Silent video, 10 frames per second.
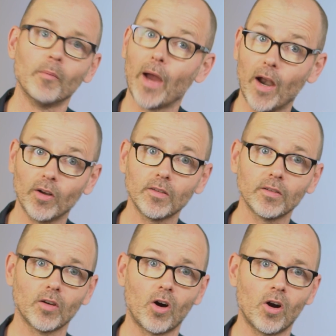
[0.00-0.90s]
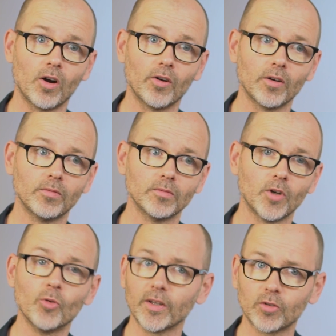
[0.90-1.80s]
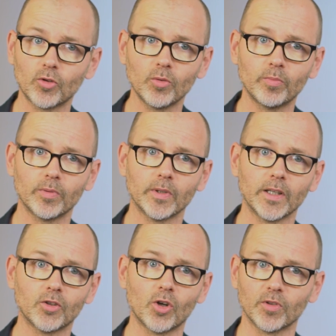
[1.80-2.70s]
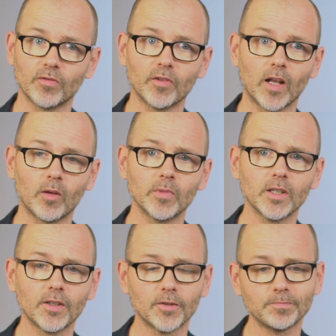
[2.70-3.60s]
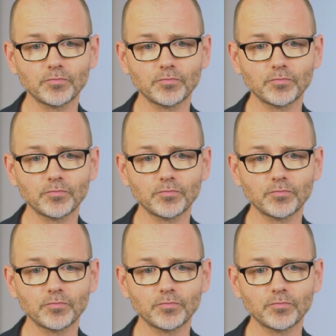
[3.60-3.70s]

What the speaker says: parents are a risk group in terms of development.